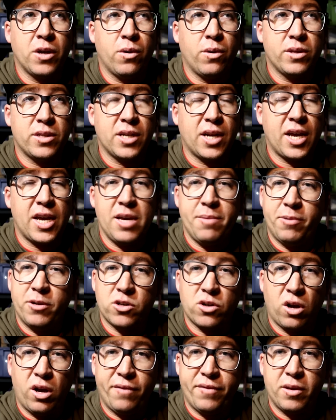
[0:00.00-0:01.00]
did a heap of
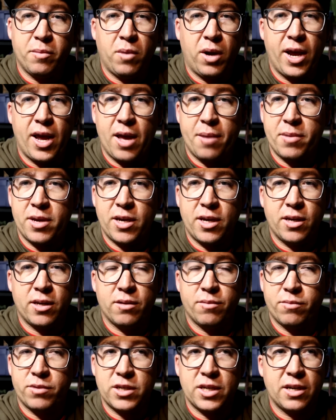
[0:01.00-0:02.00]
driving in Miami,
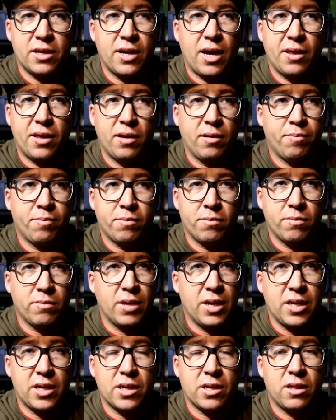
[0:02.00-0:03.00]
did another
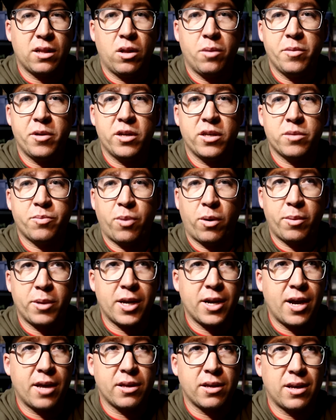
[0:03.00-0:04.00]
in kilometers, probably
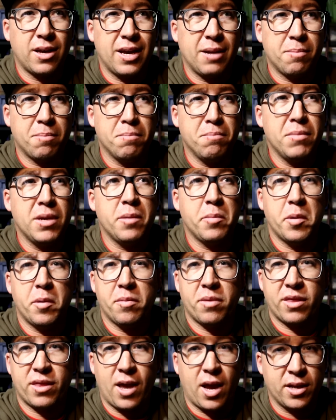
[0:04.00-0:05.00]
another at minimum
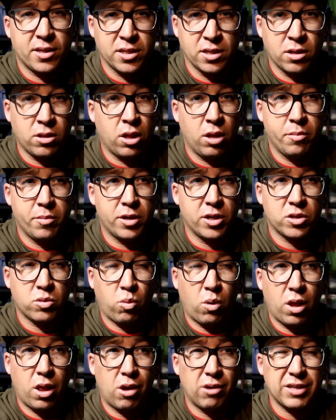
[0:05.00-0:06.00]
1,000 kilometers
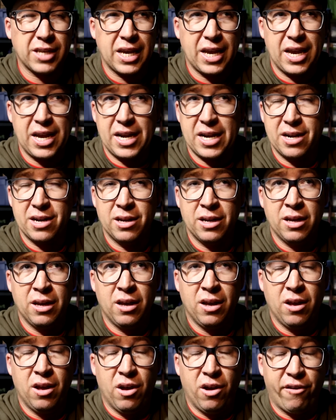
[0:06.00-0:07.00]
while I was in
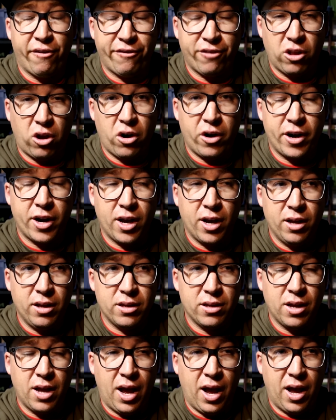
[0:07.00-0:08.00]
Florida,
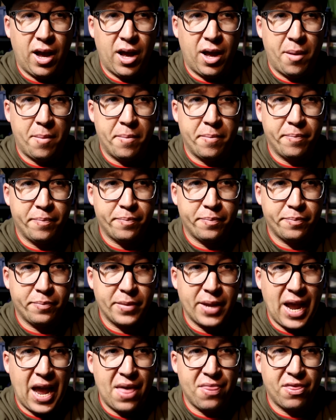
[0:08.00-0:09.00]

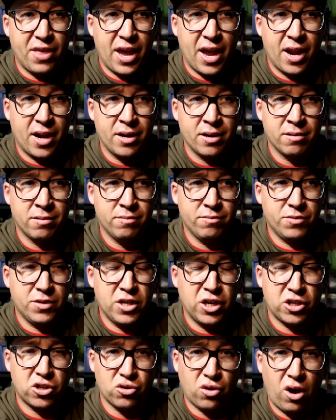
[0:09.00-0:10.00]
and then
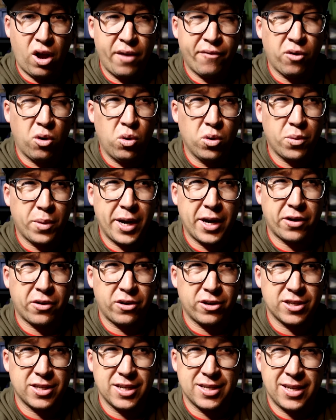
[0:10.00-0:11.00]
to drive all the way
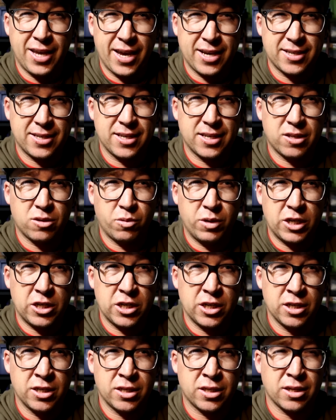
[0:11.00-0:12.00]
across to Texas, which
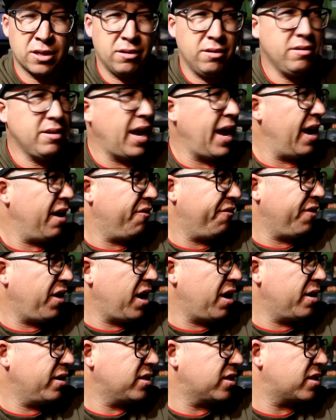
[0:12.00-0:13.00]
is, how
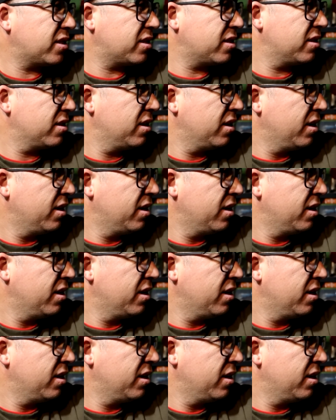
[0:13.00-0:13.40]
far is